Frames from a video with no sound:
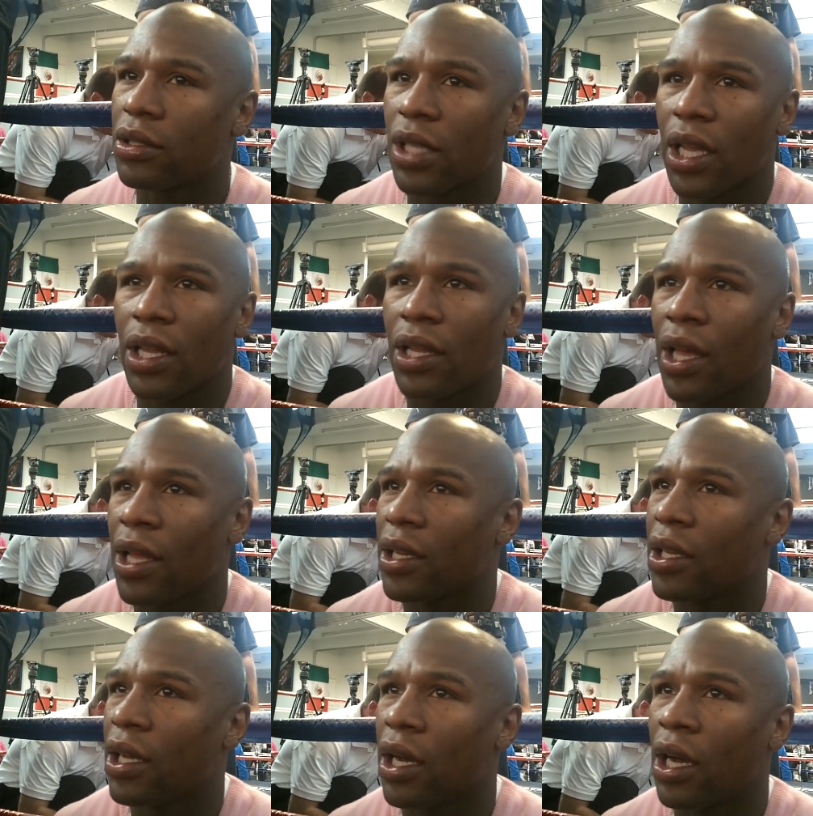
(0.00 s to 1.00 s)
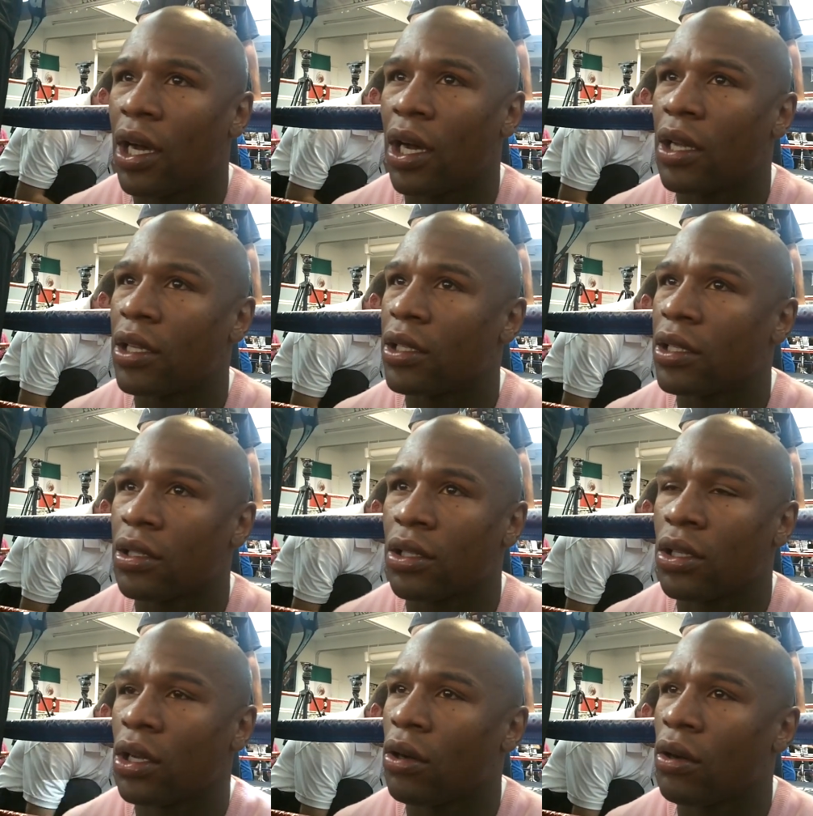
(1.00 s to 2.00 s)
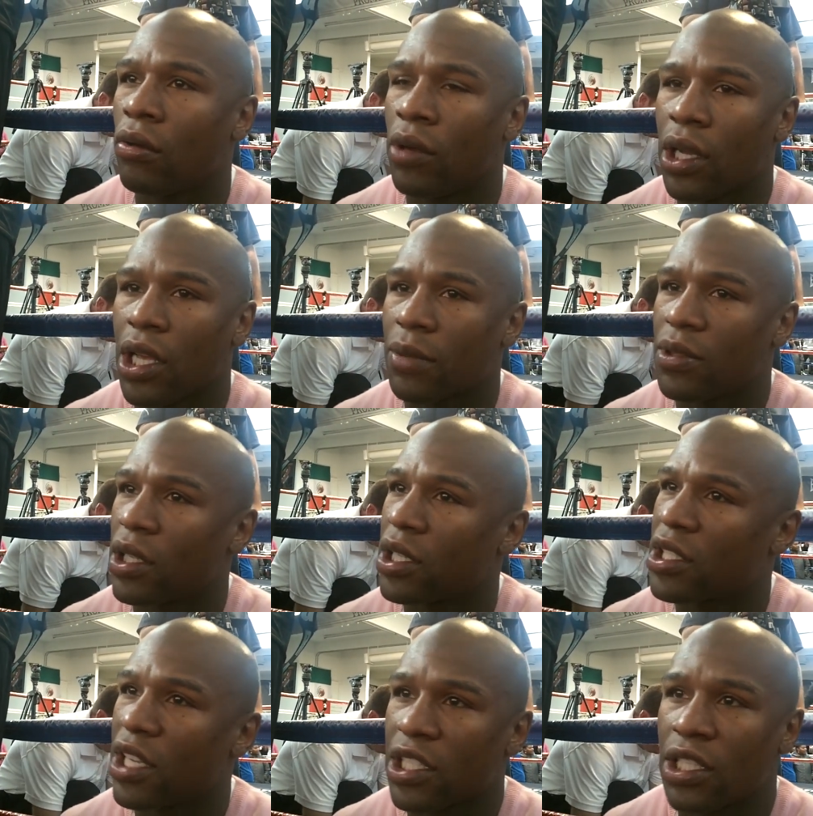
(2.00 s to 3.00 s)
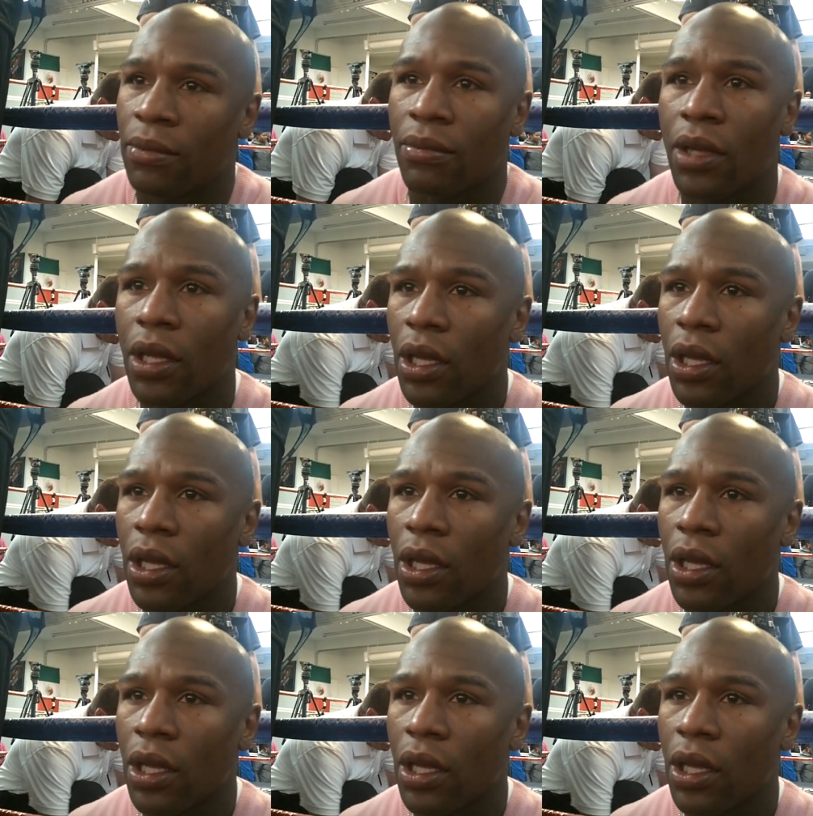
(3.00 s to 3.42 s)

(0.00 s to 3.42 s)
say that, you know, when it comes to the system,